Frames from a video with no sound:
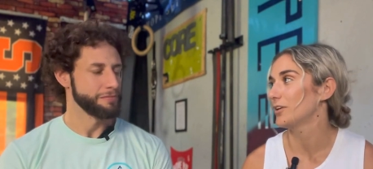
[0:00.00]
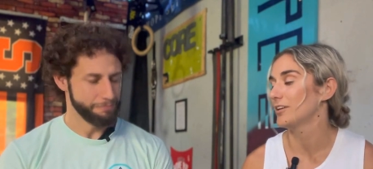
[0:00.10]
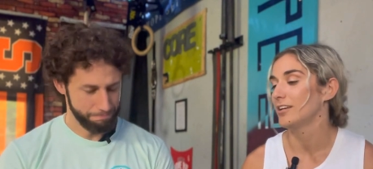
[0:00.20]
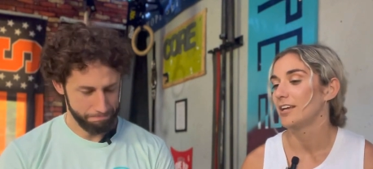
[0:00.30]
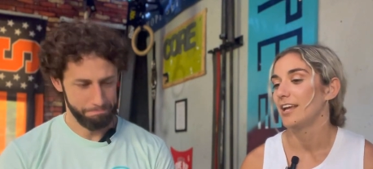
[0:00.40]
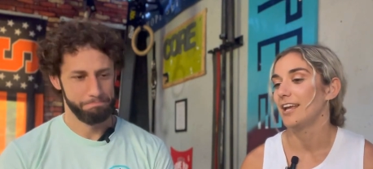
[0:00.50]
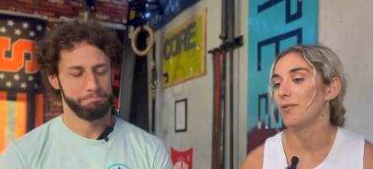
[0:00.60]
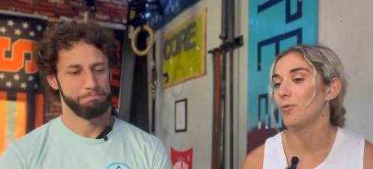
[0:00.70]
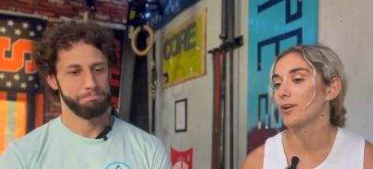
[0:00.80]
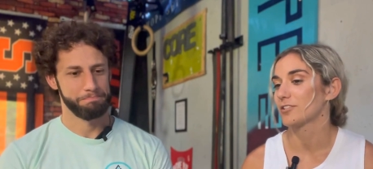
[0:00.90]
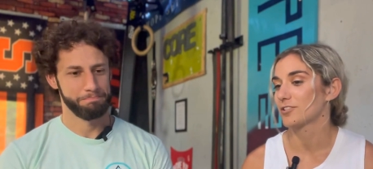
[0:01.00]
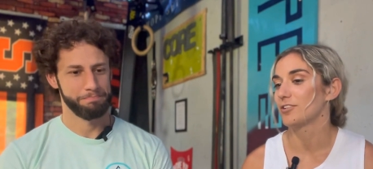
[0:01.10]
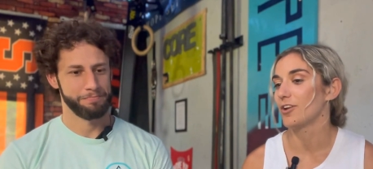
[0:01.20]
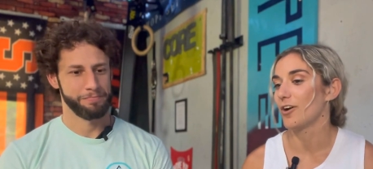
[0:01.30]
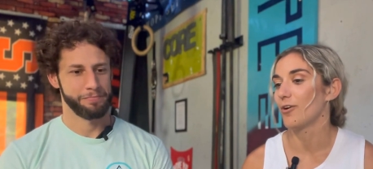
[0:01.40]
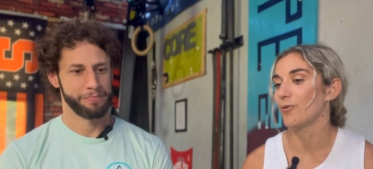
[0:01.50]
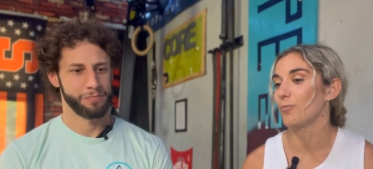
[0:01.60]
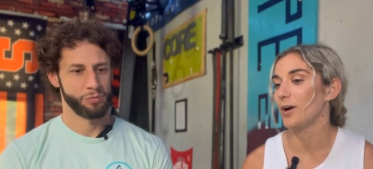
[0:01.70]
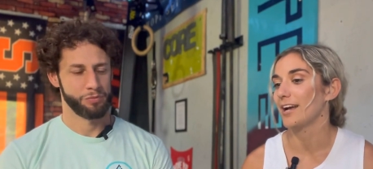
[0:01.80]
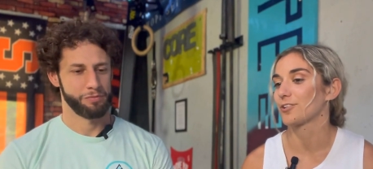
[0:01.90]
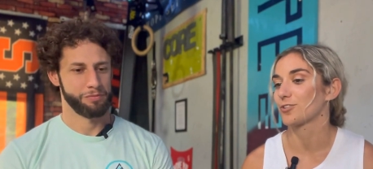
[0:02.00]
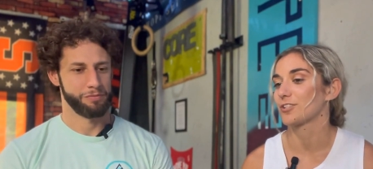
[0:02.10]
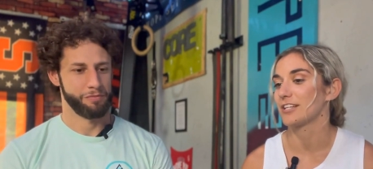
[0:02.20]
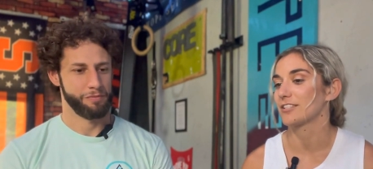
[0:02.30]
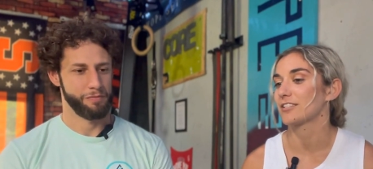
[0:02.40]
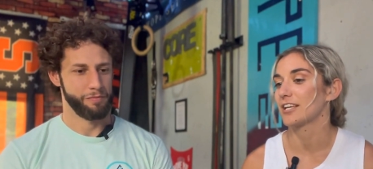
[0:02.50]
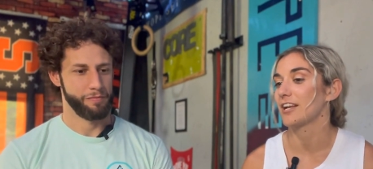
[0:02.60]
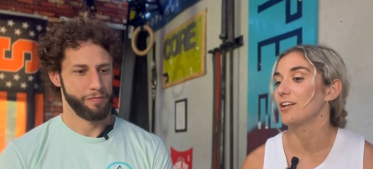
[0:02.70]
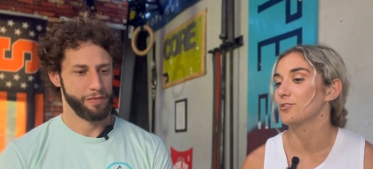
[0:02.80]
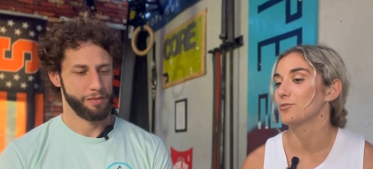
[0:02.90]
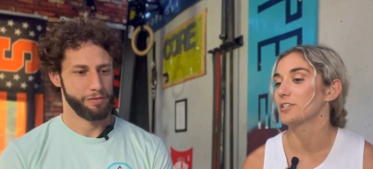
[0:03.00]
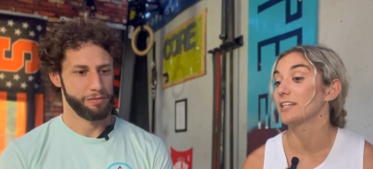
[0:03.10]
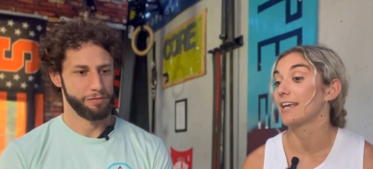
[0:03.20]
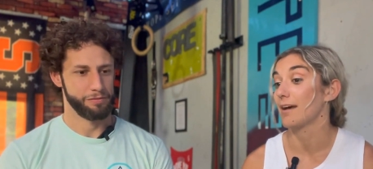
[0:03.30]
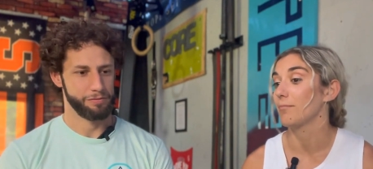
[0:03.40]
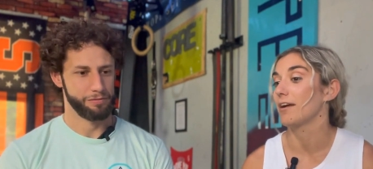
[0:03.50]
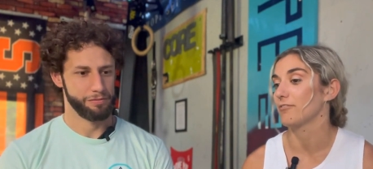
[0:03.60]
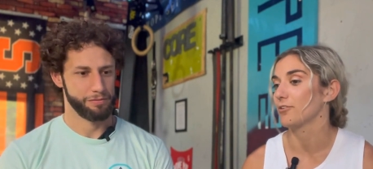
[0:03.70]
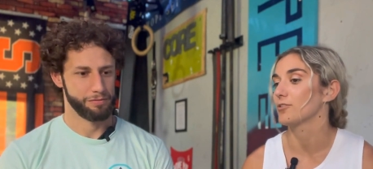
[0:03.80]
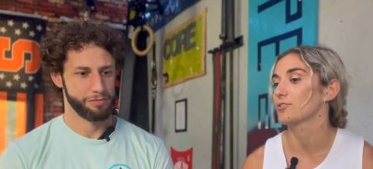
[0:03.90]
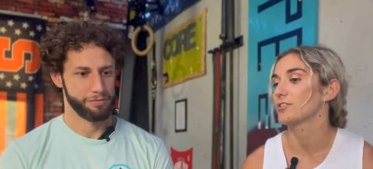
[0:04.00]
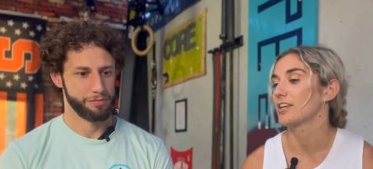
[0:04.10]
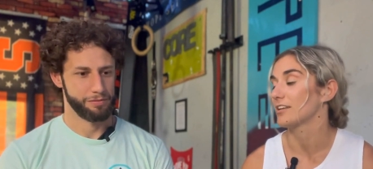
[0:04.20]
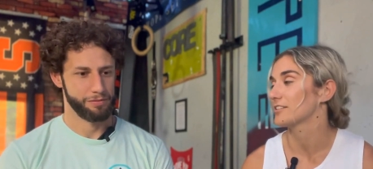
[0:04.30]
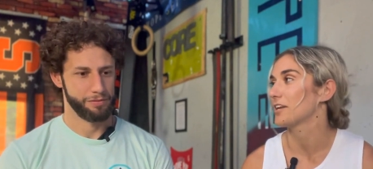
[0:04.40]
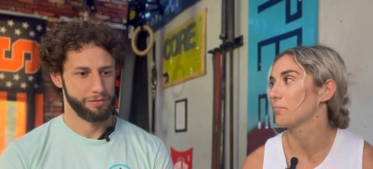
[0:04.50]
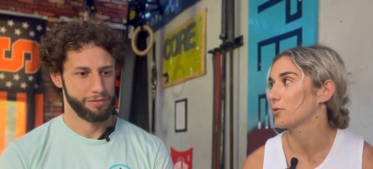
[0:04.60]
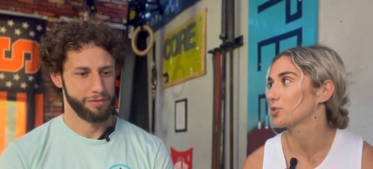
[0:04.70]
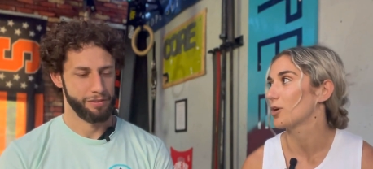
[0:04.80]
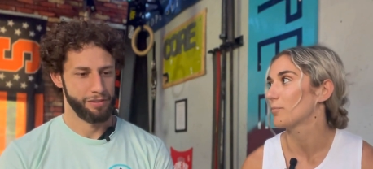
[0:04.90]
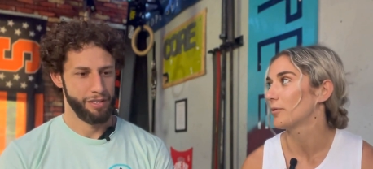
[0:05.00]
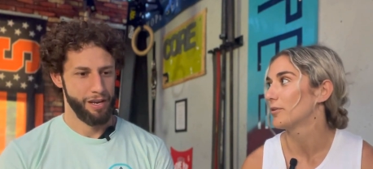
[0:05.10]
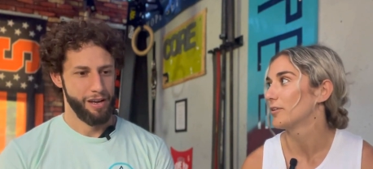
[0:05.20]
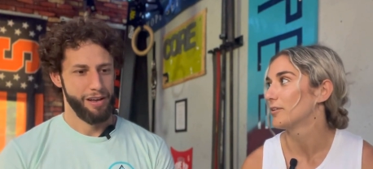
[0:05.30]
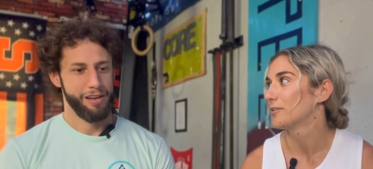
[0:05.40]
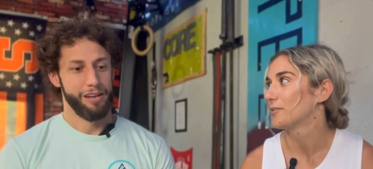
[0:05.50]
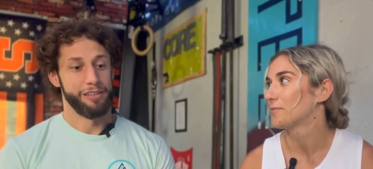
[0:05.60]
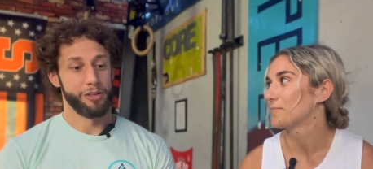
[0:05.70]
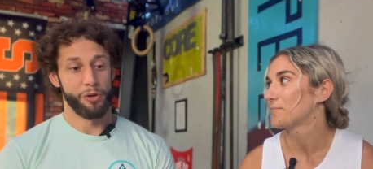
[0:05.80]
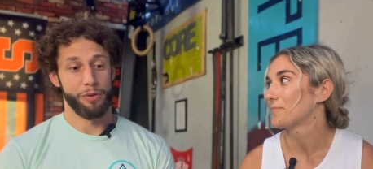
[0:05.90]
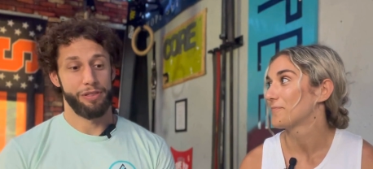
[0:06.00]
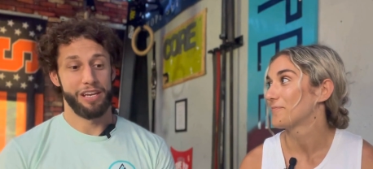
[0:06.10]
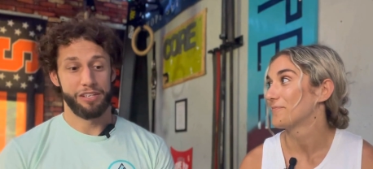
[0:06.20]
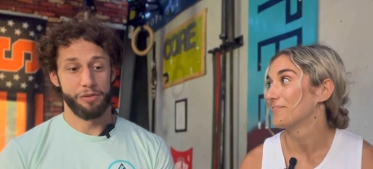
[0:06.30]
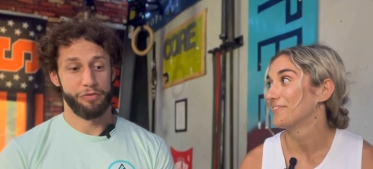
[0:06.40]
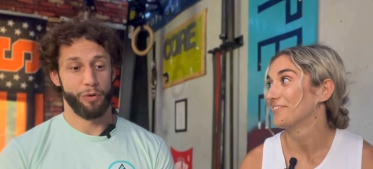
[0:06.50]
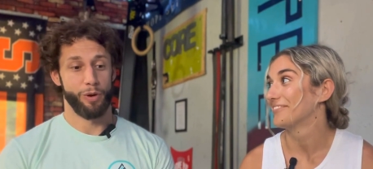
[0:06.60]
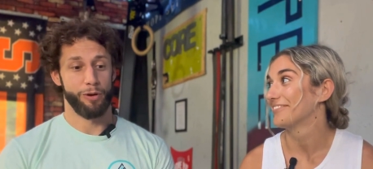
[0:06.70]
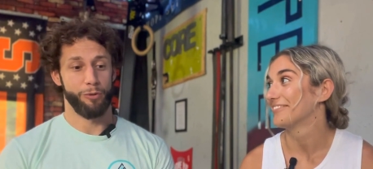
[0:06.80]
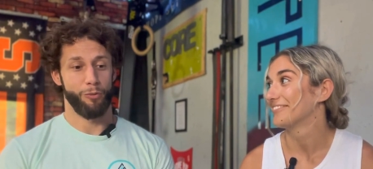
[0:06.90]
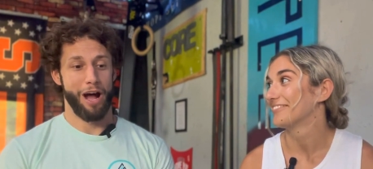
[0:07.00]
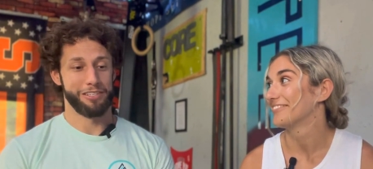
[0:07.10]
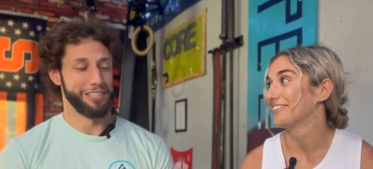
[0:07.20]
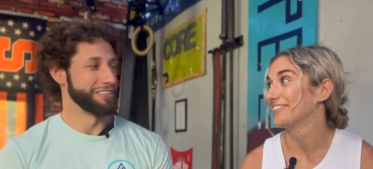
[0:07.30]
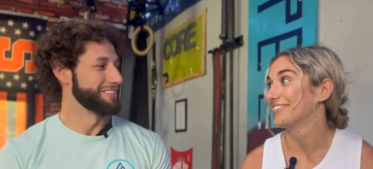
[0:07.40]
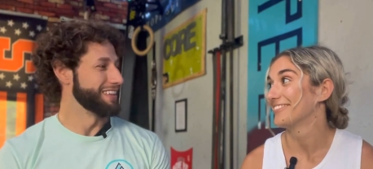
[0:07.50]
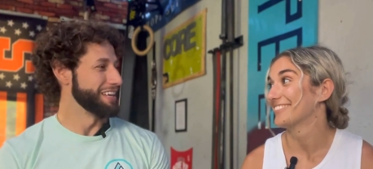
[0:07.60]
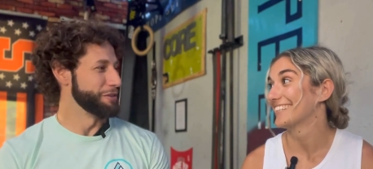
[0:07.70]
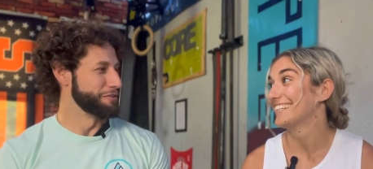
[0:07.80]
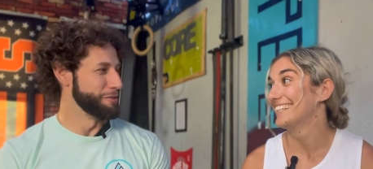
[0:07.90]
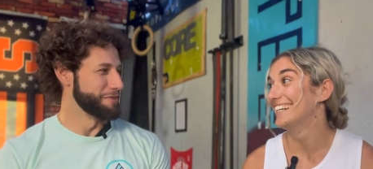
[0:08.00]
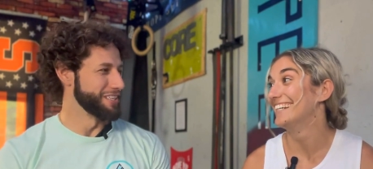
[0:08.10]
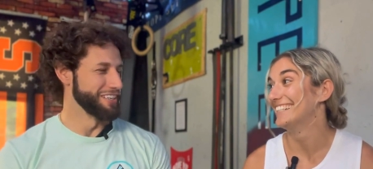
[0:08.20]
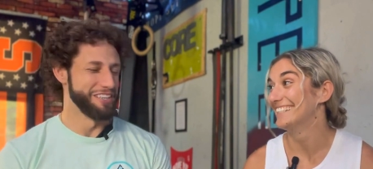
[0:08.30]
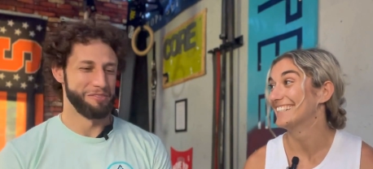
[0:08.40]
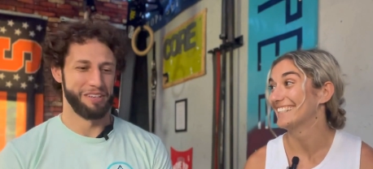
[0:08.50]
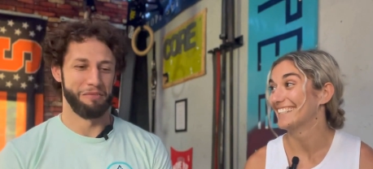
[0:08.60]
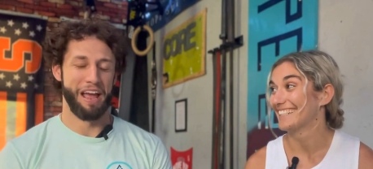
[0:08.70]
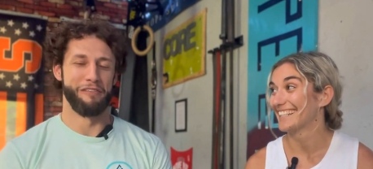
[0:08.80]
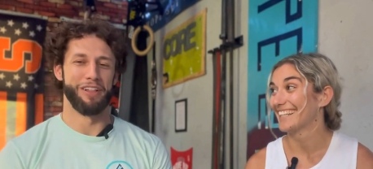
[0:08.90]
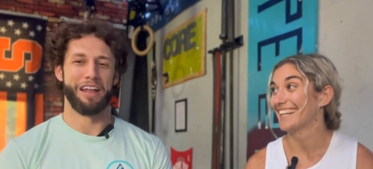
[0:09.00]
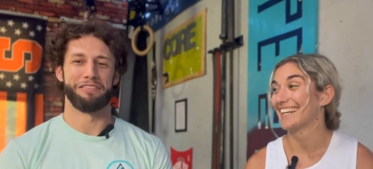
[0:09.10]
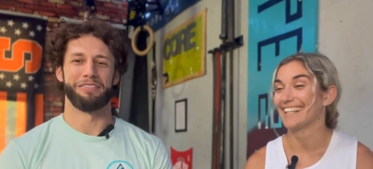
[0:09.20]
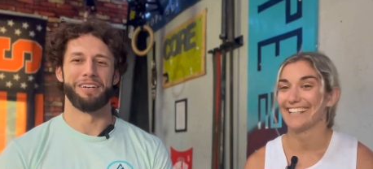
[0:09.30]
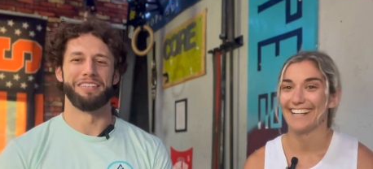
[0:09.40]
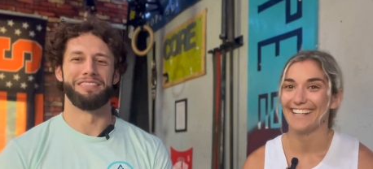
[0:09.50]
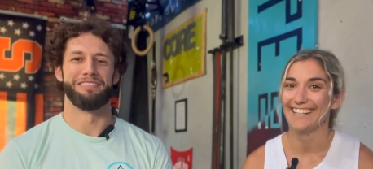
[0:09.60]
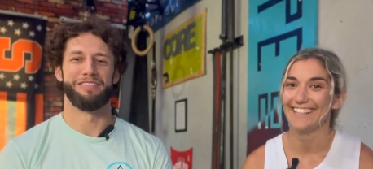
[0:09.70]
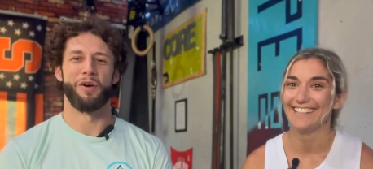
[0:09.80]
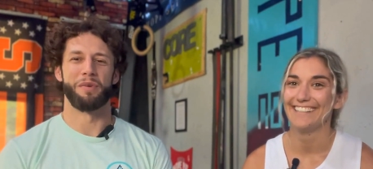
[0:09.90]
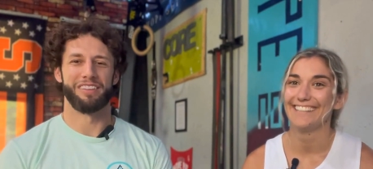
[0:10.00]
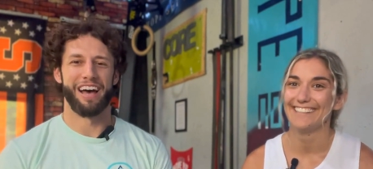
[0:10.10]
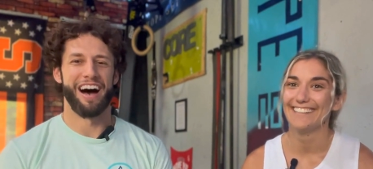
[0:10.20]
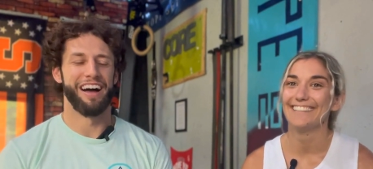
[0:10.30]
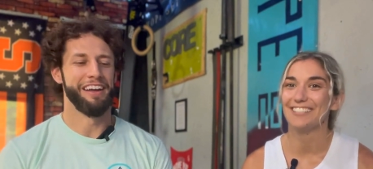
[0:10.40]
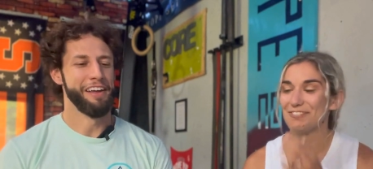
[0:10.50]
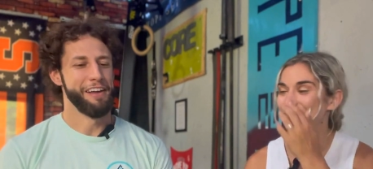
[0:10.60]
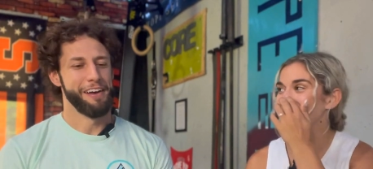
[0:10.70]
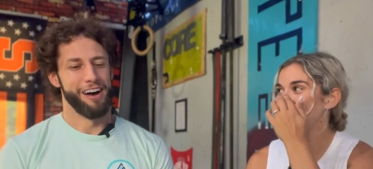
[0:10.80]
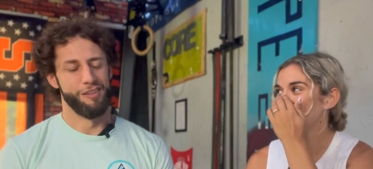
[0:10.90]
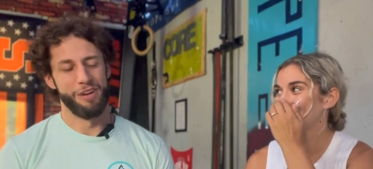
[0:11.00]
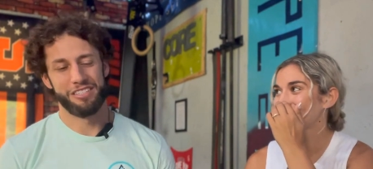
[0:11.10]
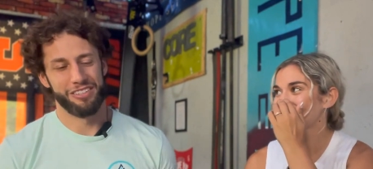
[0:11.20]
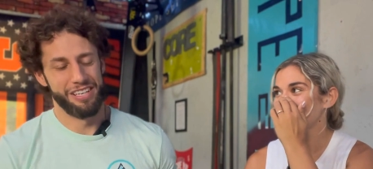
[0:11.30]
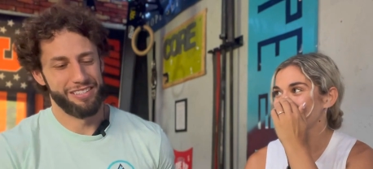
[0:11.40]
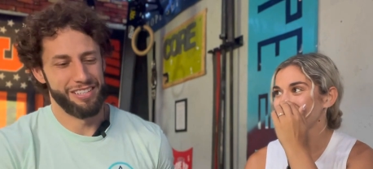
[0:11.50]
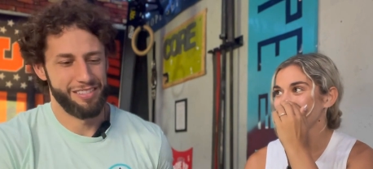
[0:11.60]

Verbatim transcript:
Speaker 1: one mm-hmm. and wants to know what exercises can I do to get my first handstand pushup."
Speaker 2: Nicole, thank you for watching that YouTube series. We, we have a lot of fun filming that. Mm-hmm. Um, basically, it's,